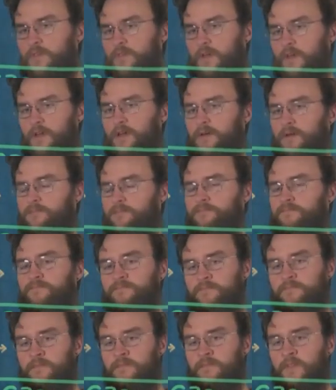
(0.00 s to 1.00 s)

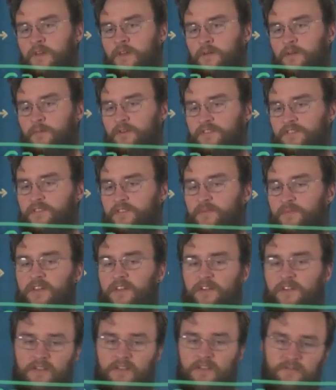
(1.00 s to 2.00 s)
We're assuming
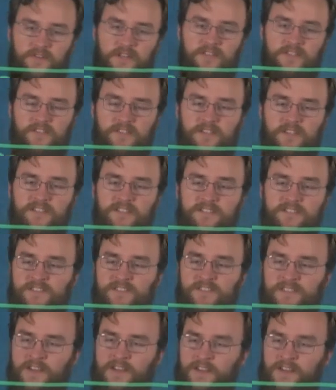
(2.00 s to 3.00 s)
here that Vanessa
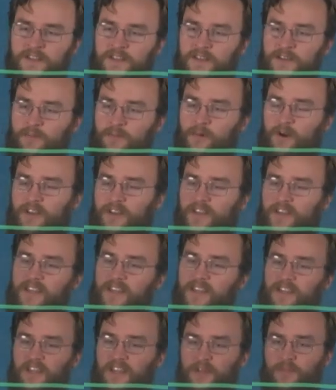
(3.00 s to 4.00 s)
is walking
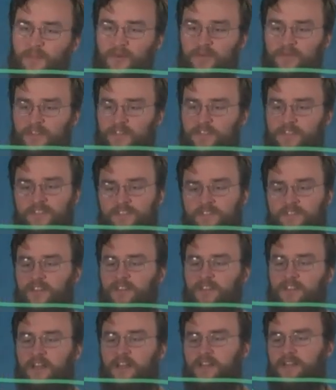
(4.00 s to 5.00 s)
in a perfectly
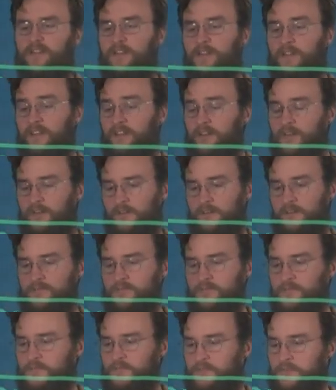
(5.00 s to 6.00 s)
straight line.
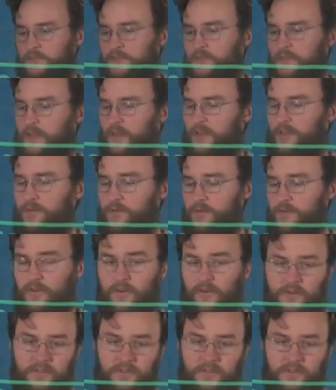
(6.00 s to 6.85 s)
You could